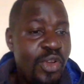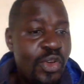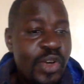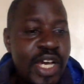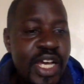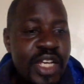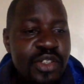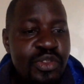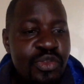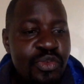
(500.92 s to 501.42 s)
Look
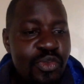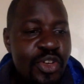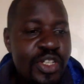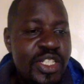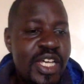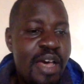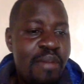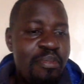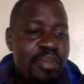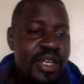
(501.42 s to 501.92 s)
at what
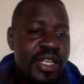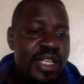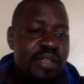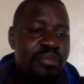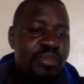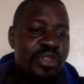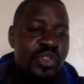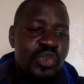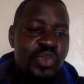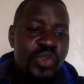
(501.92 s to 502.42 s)
happened
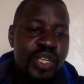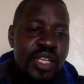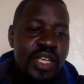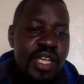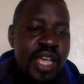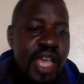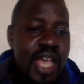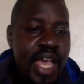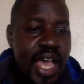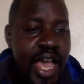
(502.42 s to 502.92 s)
between
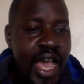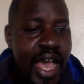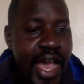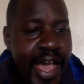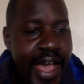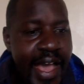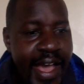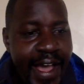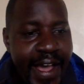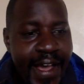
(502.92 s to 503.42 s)

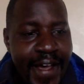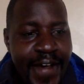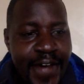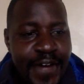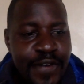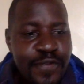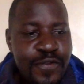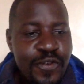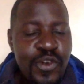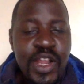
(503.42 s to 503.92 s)

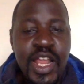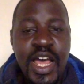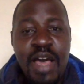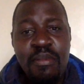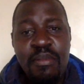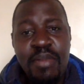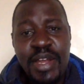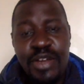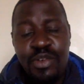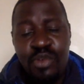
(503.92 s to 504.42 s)

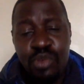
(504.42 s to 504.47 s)
Fulham and